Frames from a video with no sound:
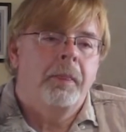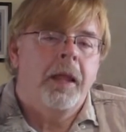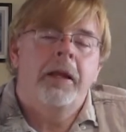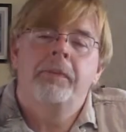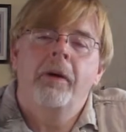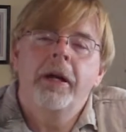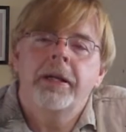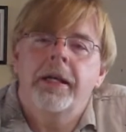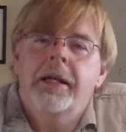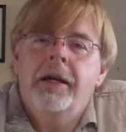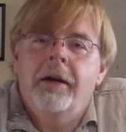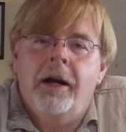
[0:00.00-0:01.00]
The point
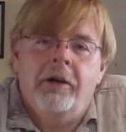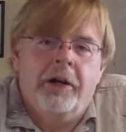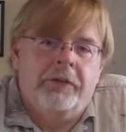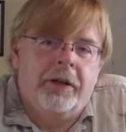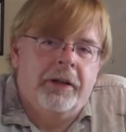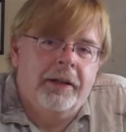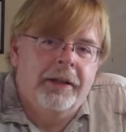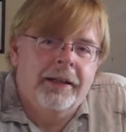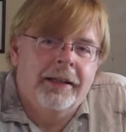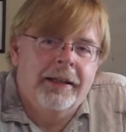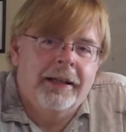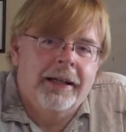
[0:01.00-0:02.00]
here, however,
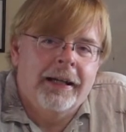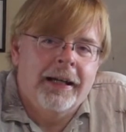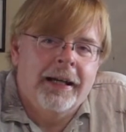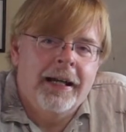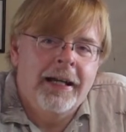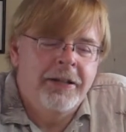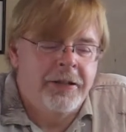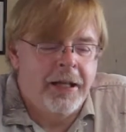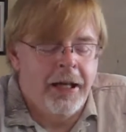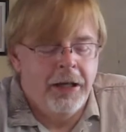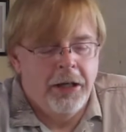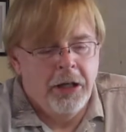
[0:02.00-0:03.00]
is
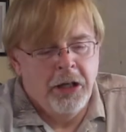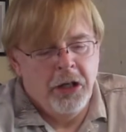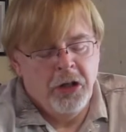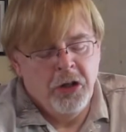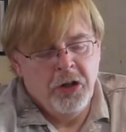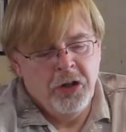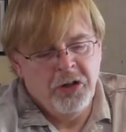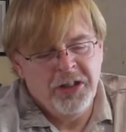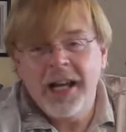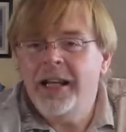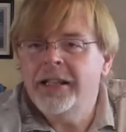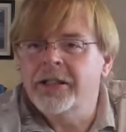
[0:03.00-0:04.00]
that your
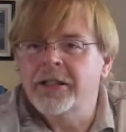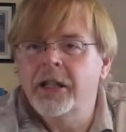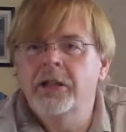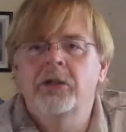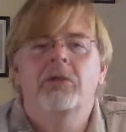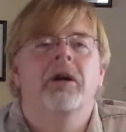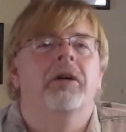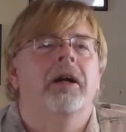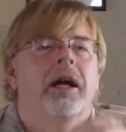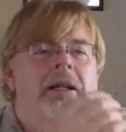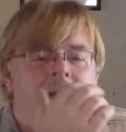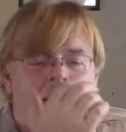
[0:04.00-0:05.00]
scientist can go out and